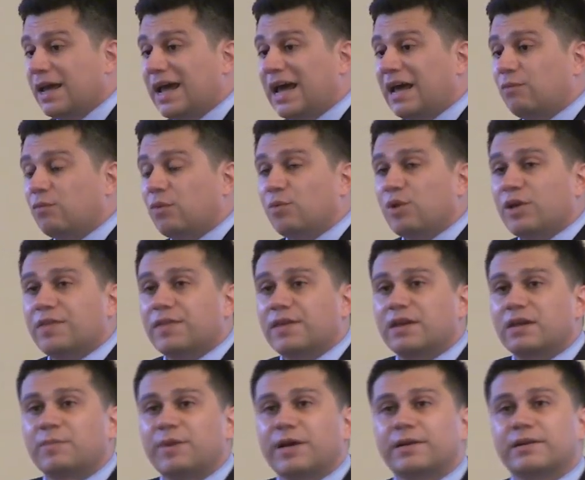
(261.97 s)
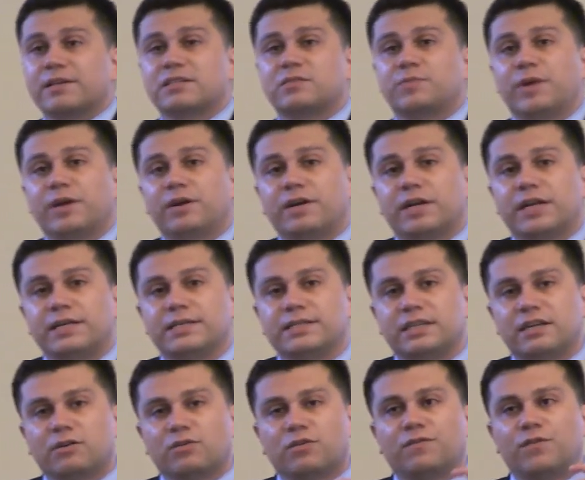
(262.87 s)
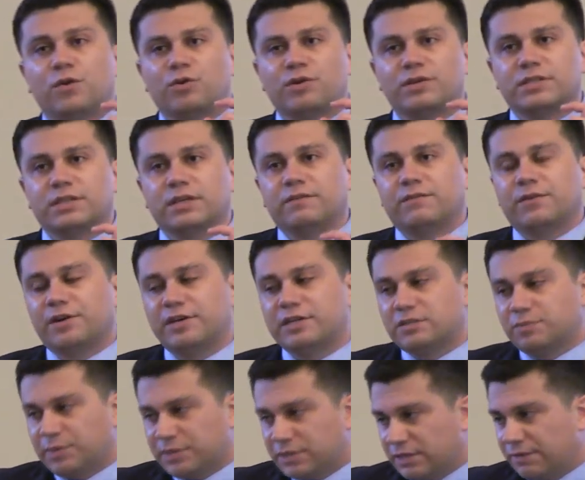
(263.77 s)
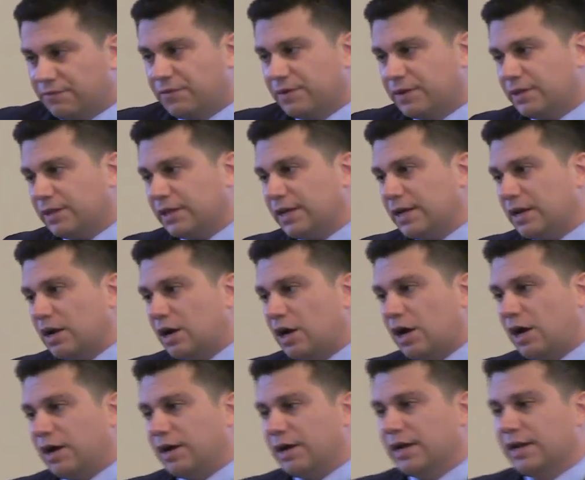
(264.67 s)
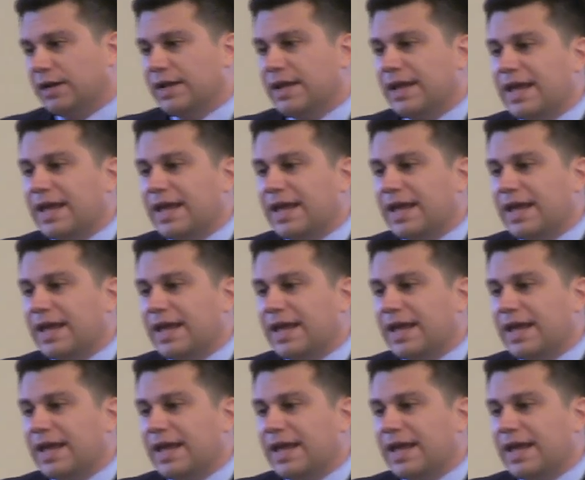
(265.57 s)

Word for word: And when we think about disparities, here we're focusing very specifically on